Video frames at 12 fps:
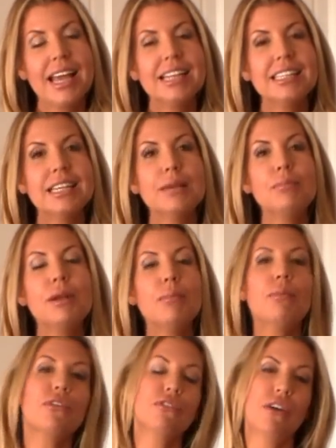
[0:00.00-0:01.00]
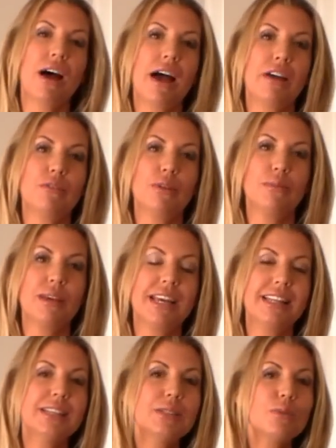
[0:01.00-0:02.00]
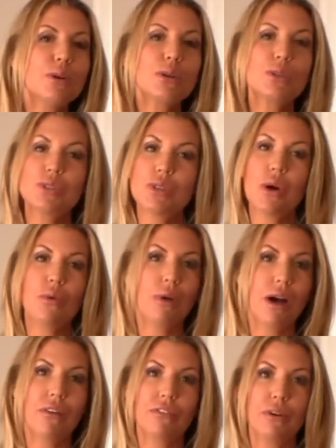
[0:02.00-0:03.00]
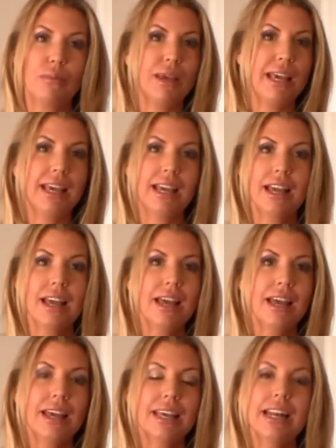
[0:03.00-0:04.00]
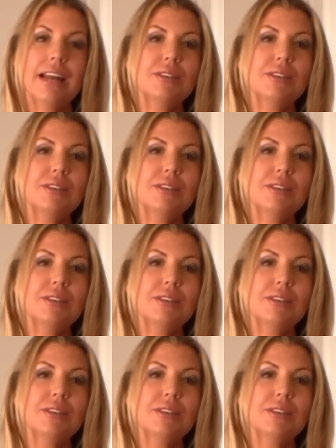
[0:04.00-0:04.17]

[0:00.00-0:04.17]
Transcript: And tip number five would be, and this works so well for me, get